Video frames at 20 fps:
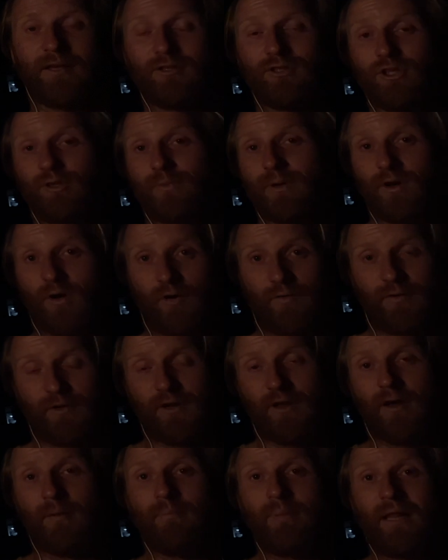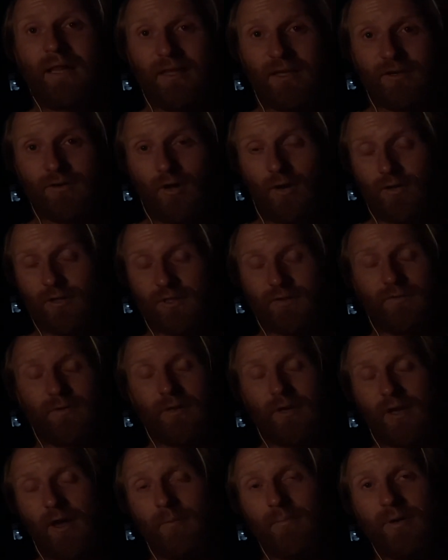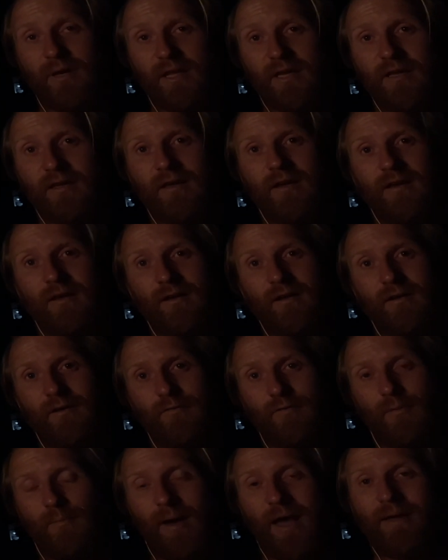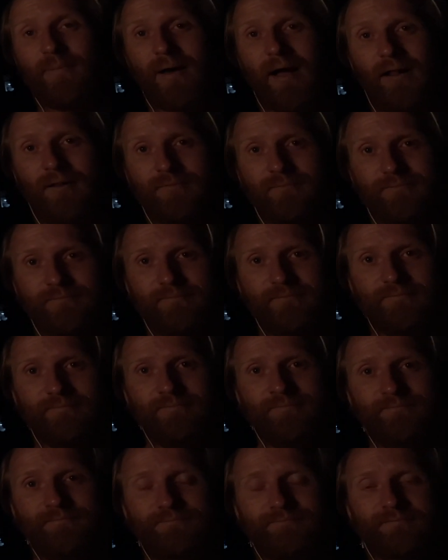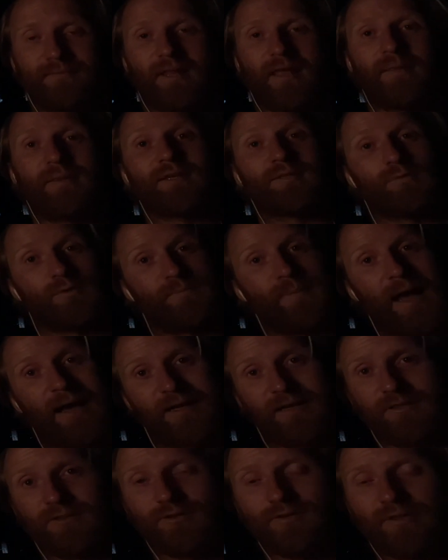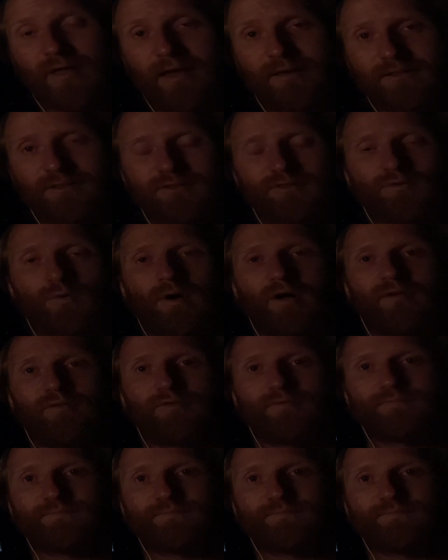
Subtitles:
just been offered $1 billion for the company from PayPal. And this was back in 2012.